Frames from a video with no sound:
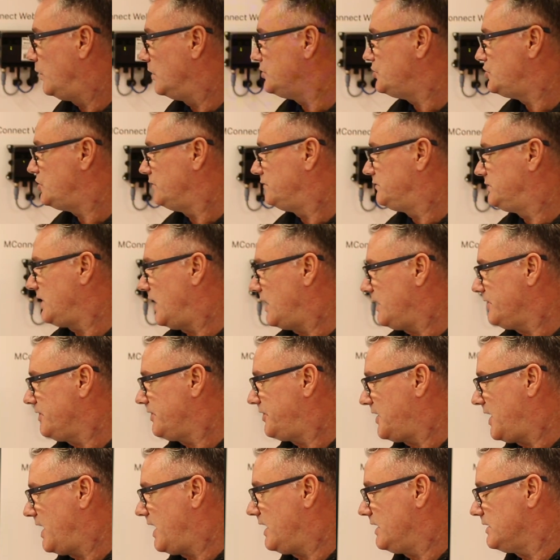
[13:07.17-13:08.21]
Once you've done
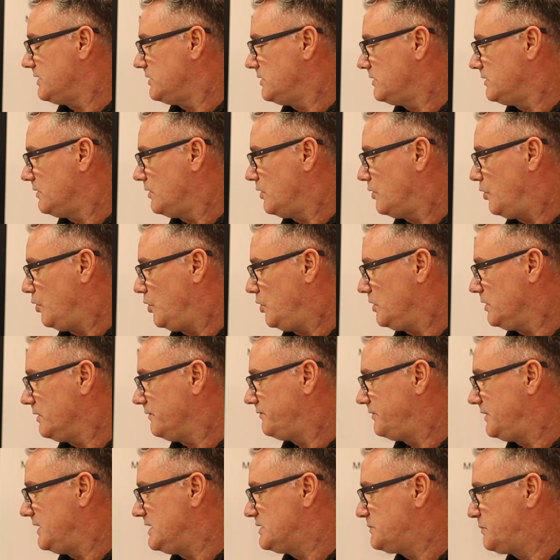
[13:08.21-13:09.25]
that, all
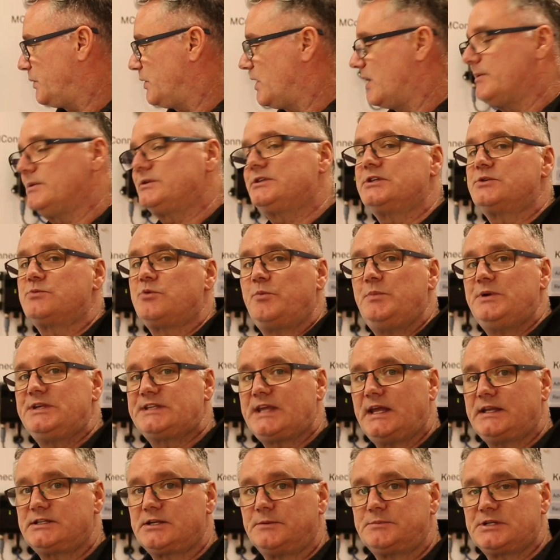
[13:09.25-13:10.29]
of these parameters will be
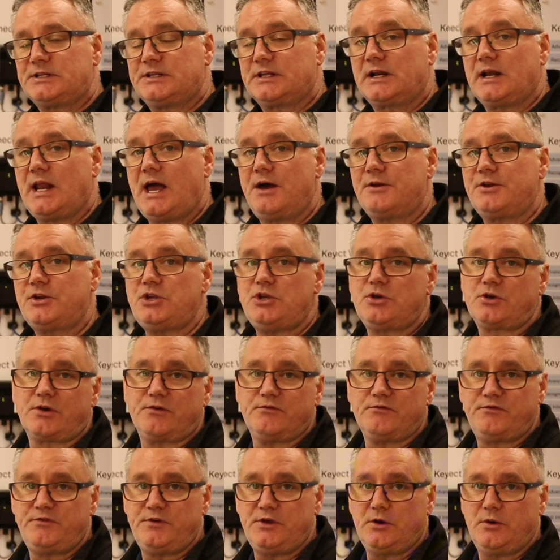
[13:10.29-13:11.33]
sent up to the cloud, and you can
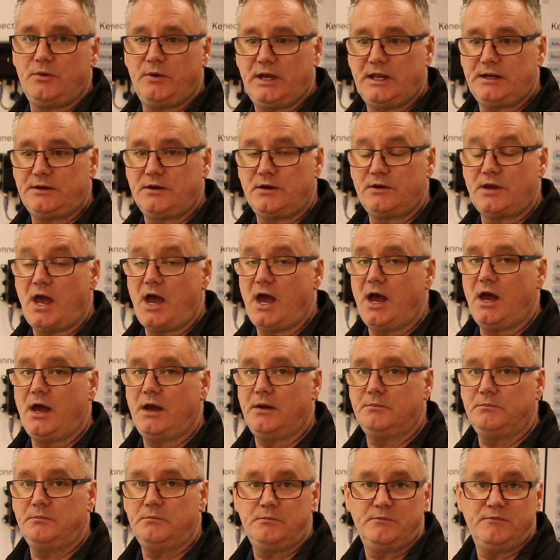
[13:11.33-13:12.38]
view it
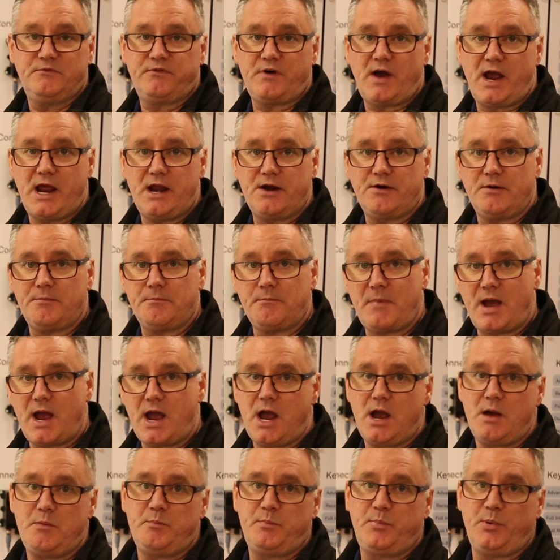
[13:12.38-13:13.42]
via a
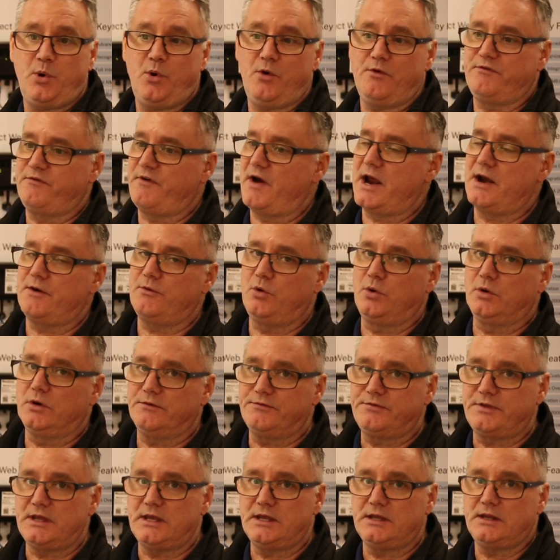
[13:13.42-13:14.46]
map or via all
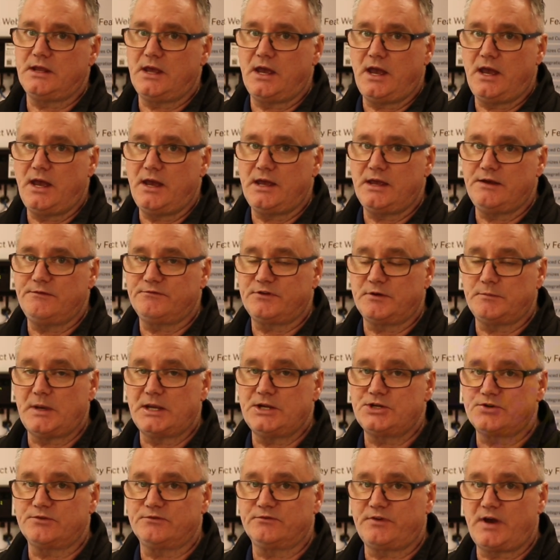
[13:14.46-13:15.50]
of the
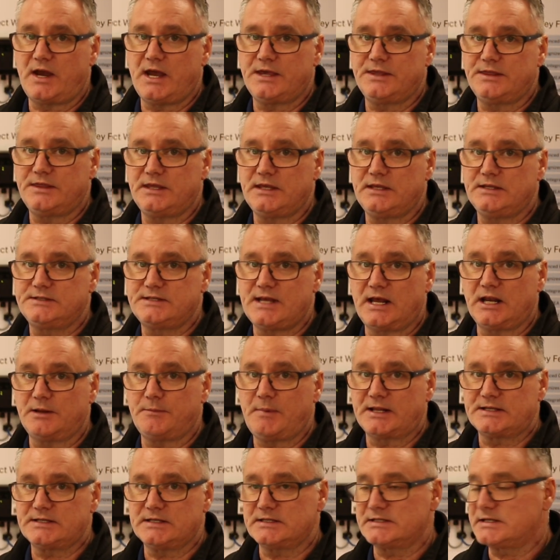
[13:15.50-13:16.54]
information via the
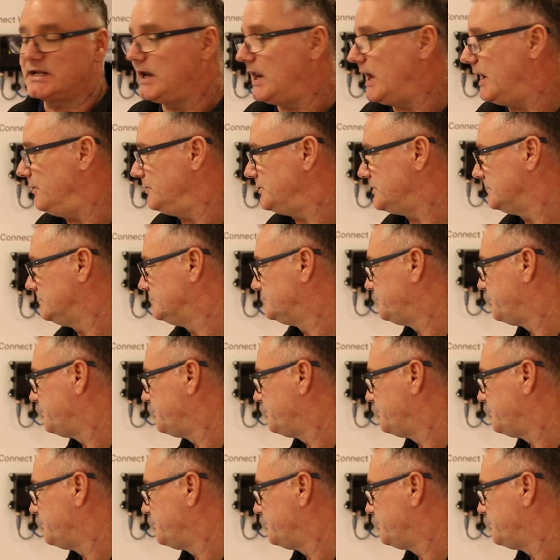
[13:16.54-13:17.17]
telematics cloud.